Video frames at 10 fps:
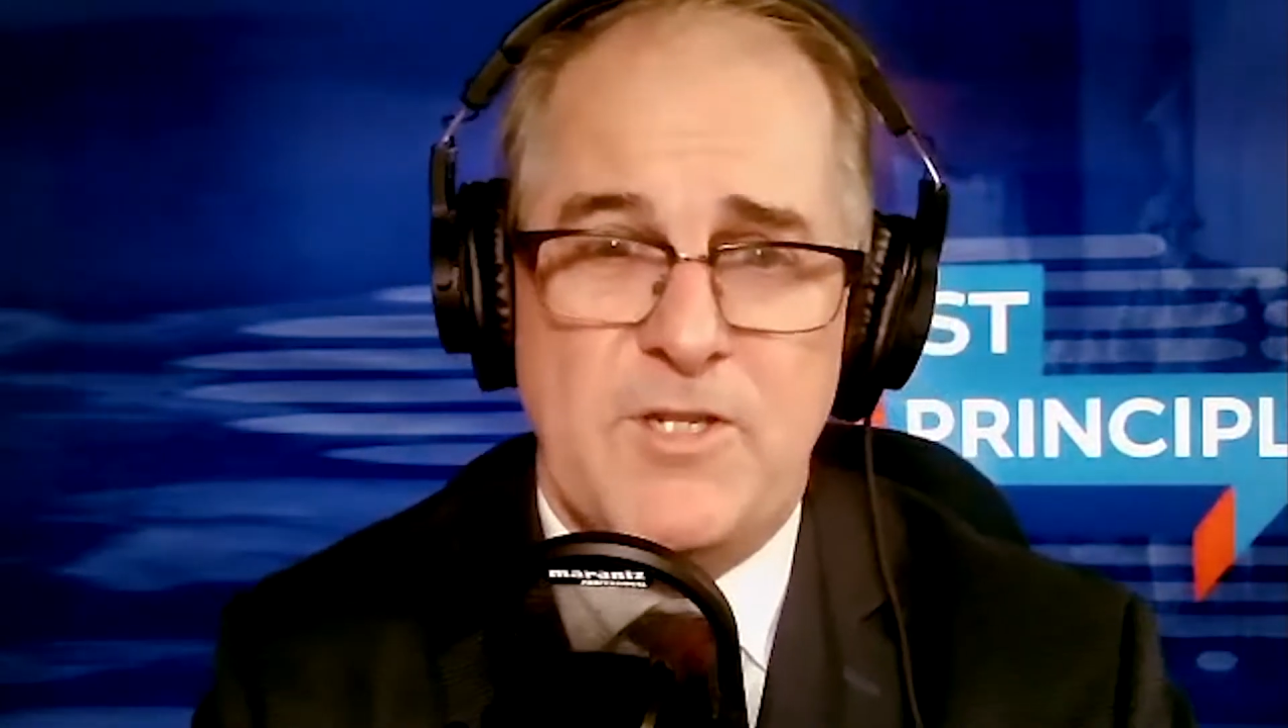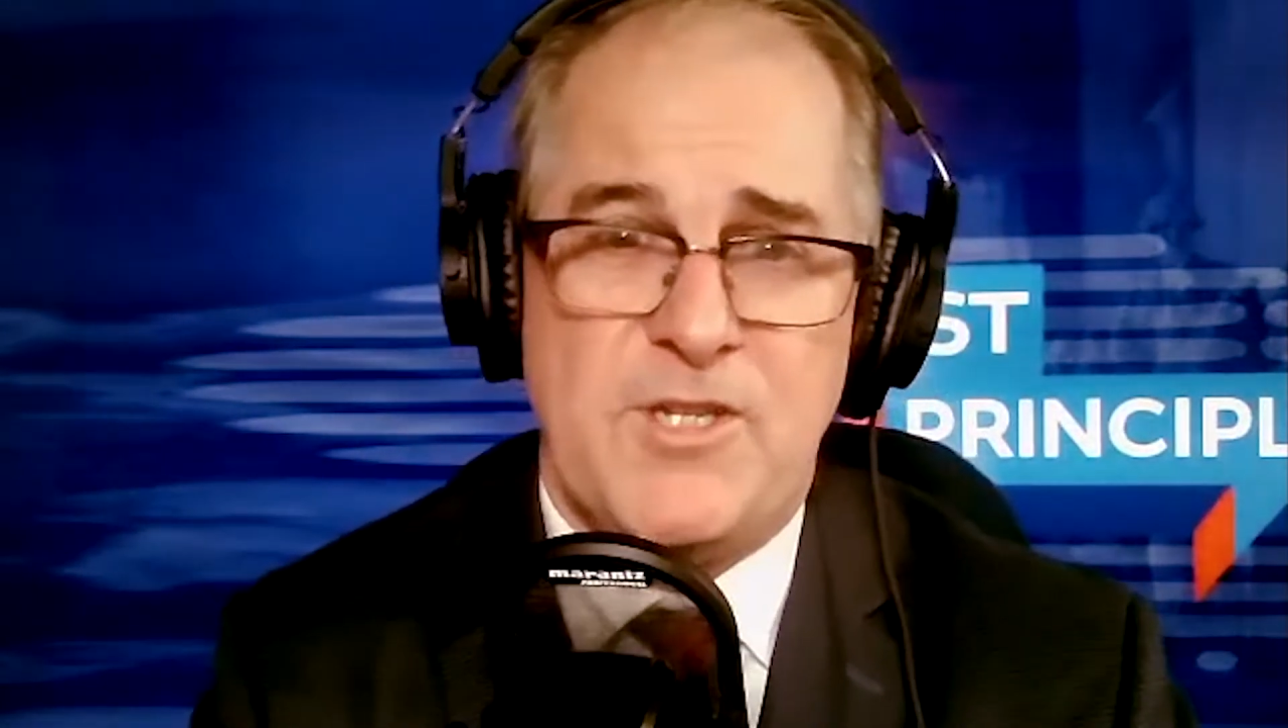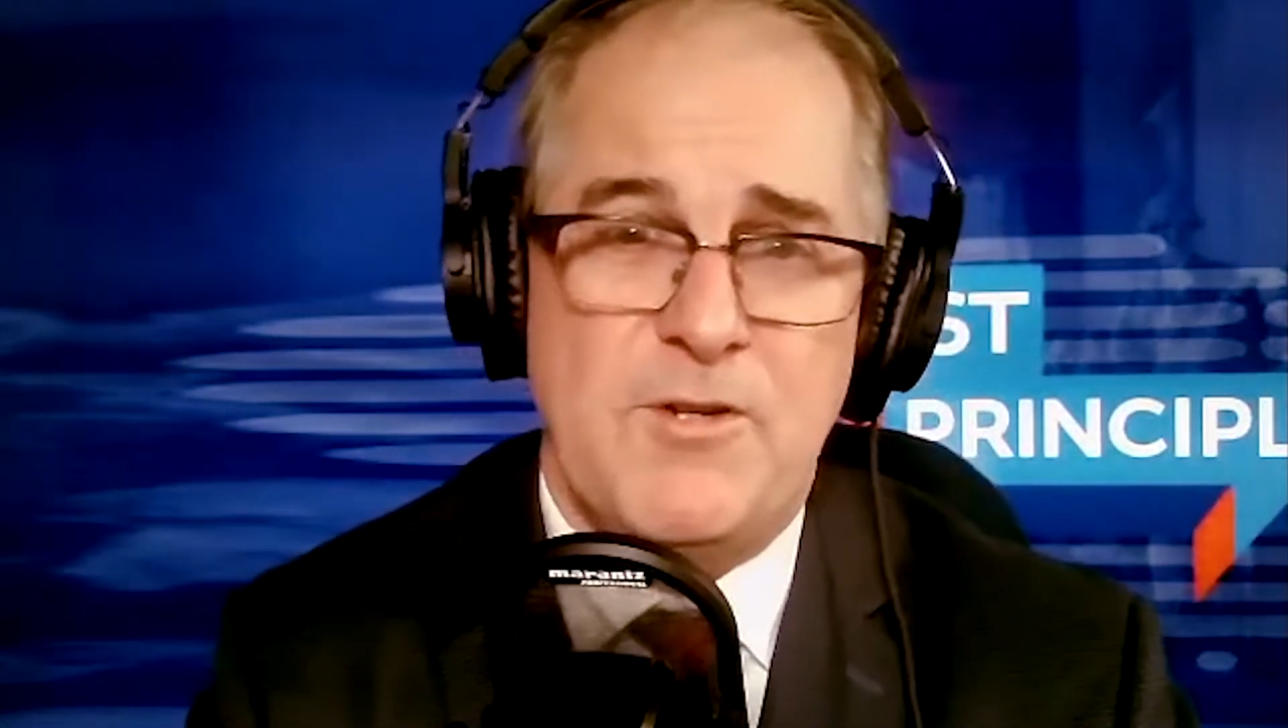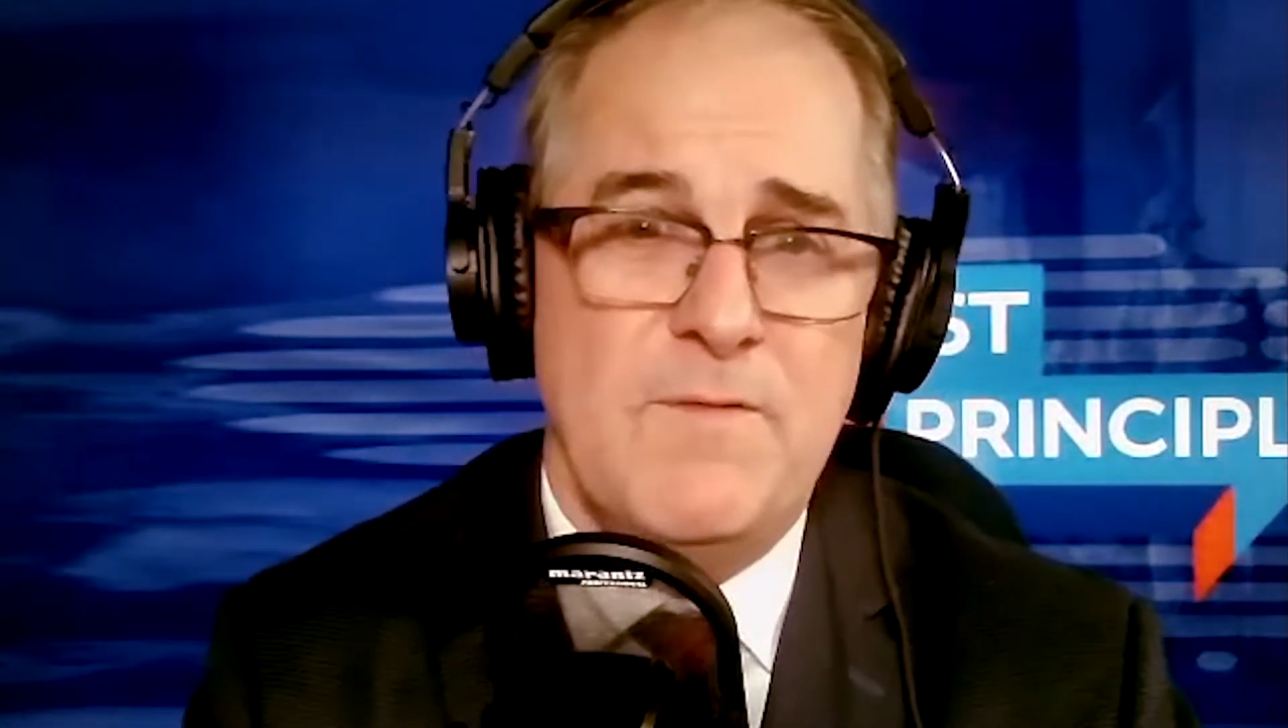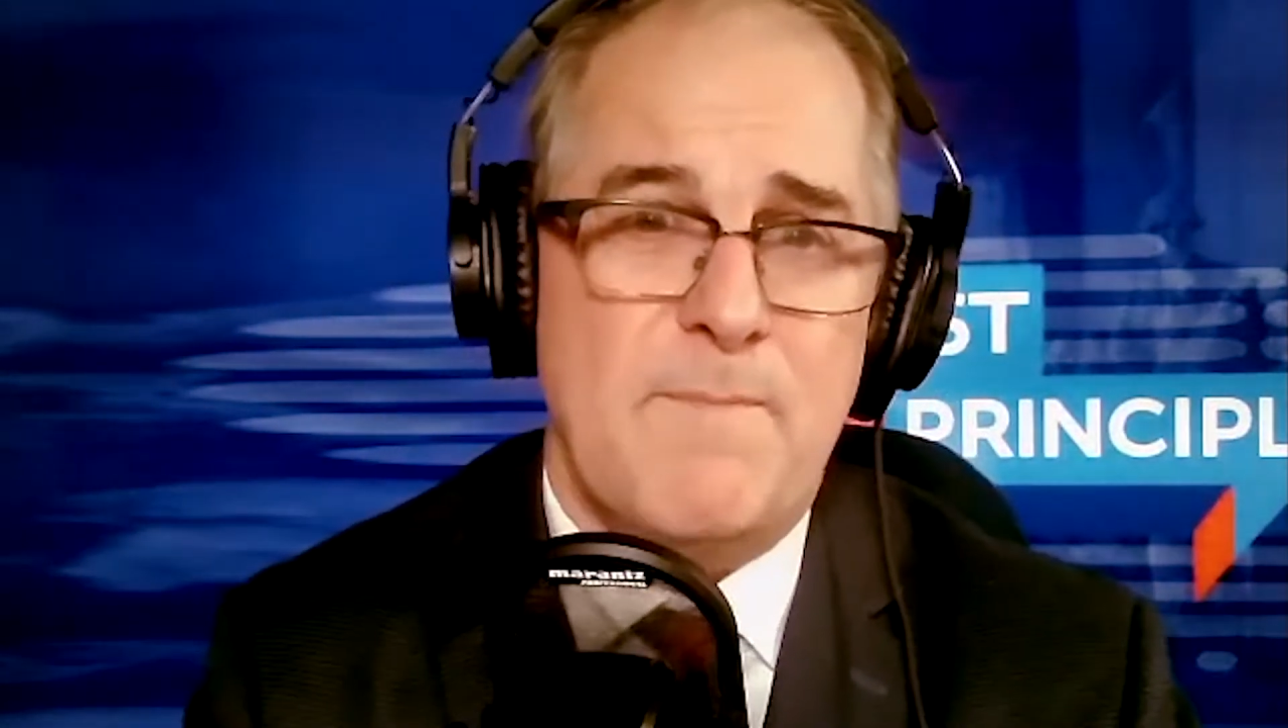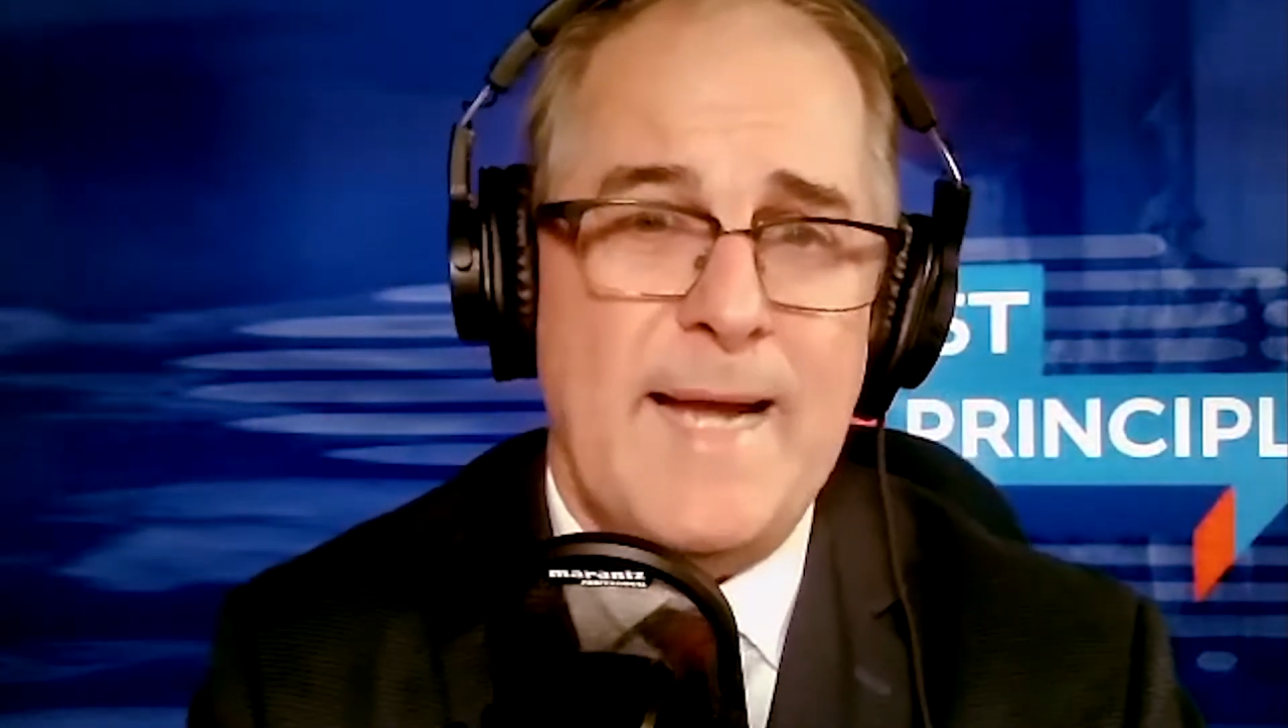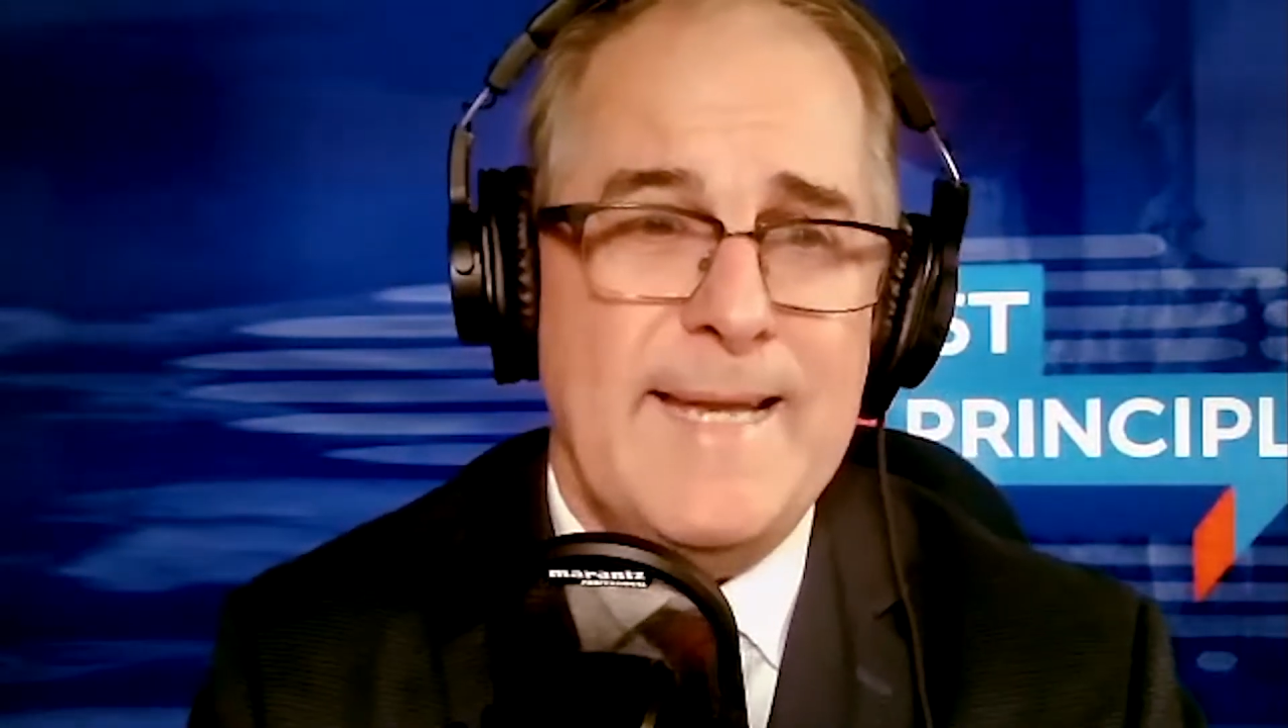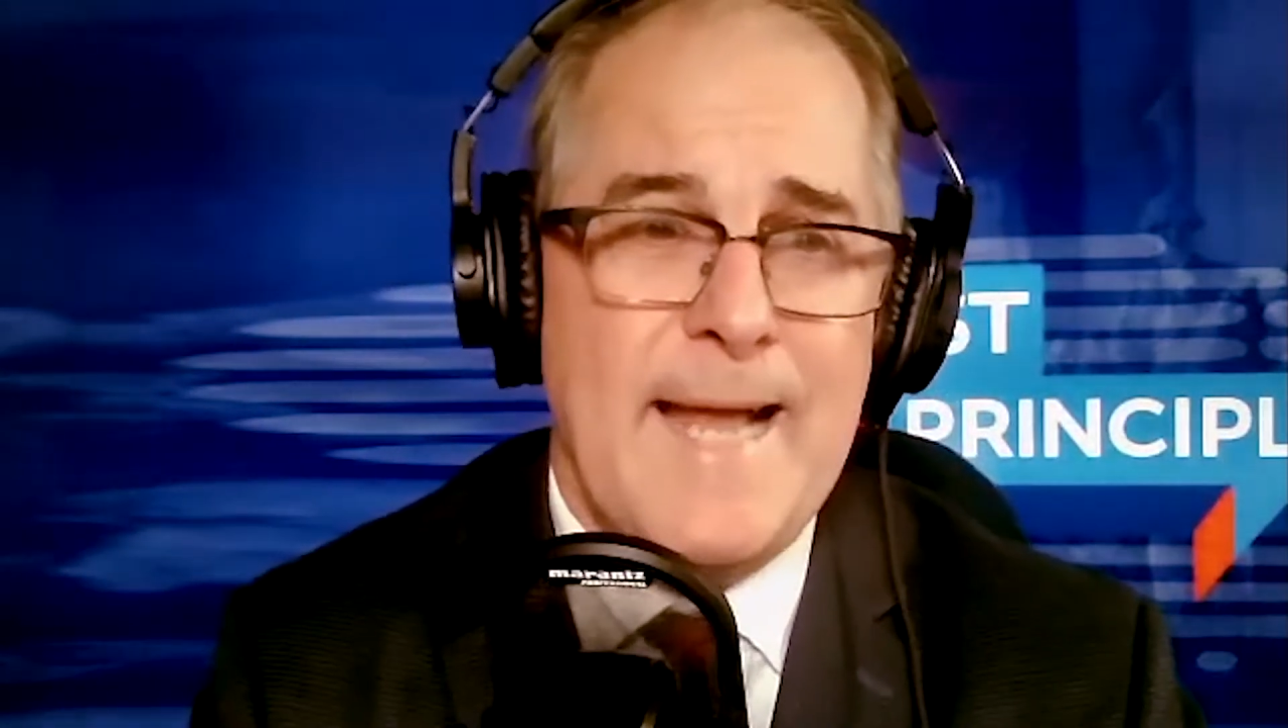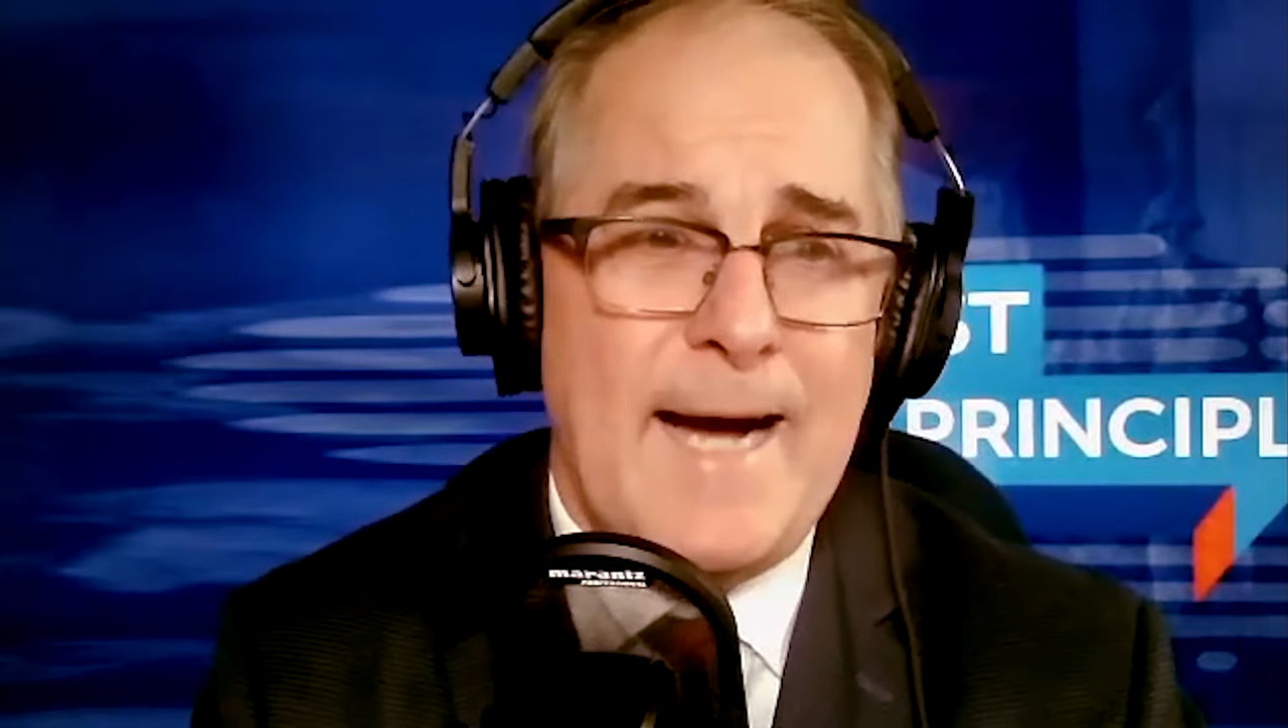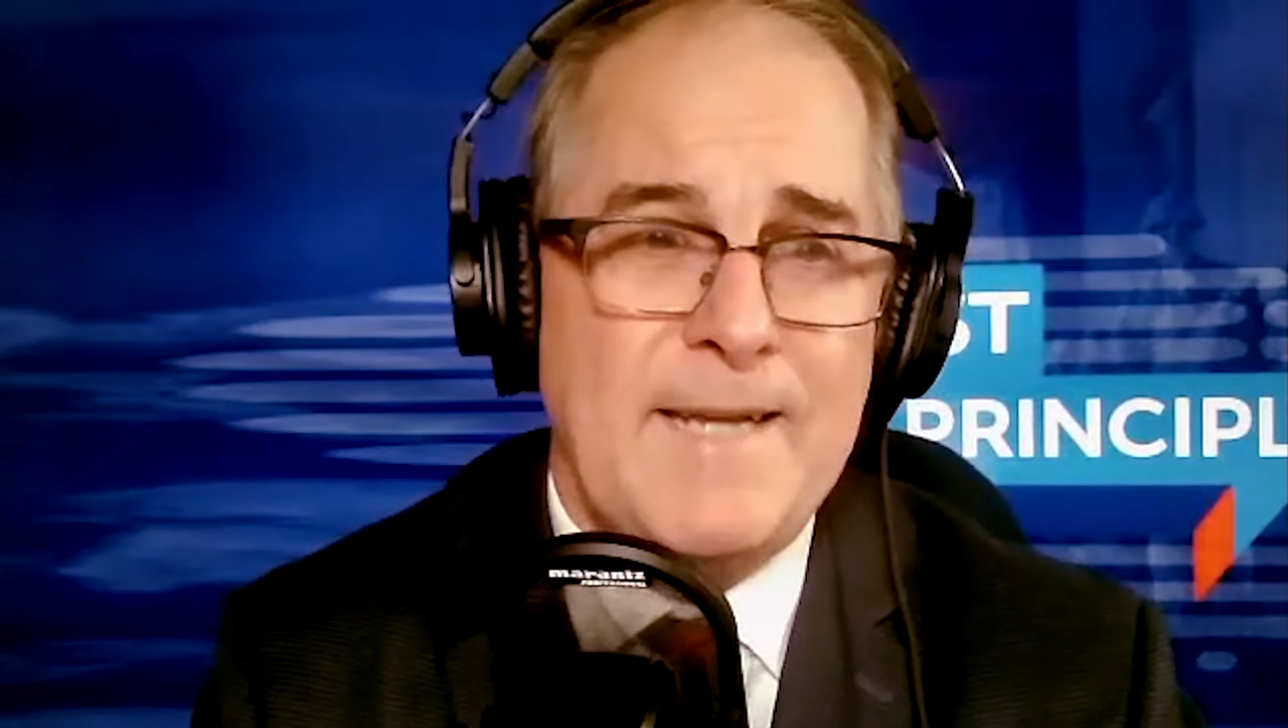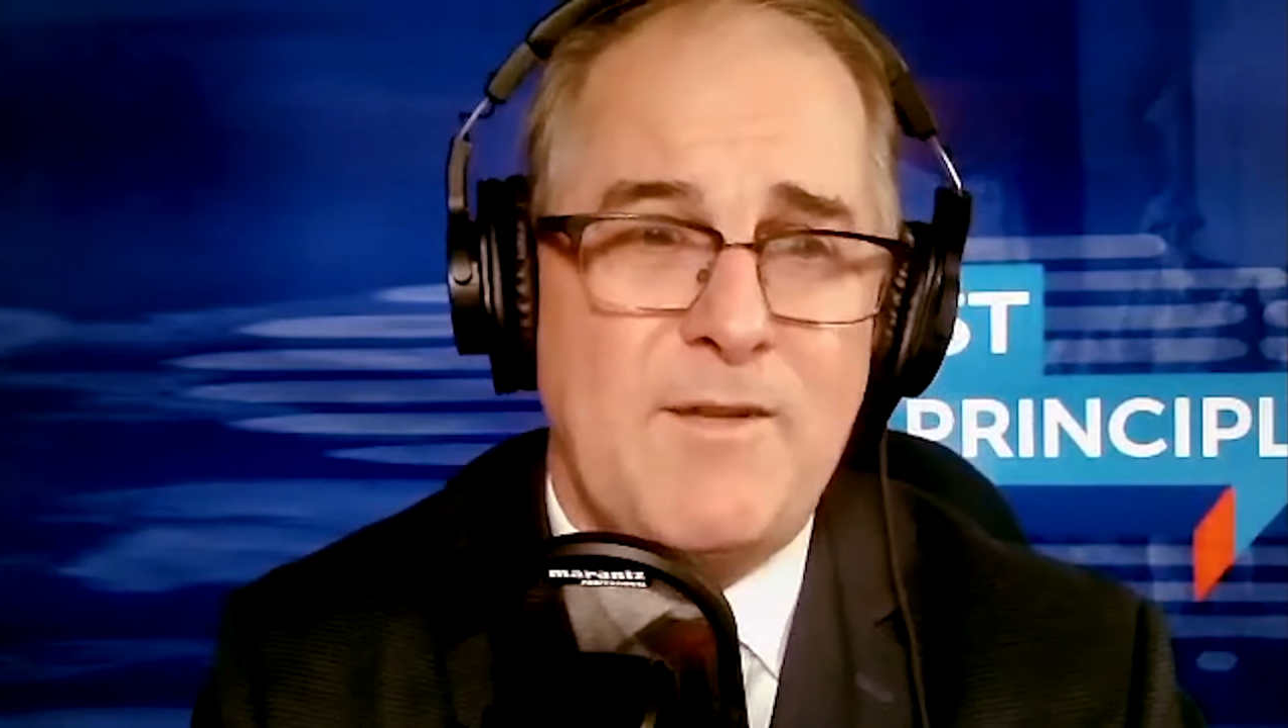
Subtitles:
student by not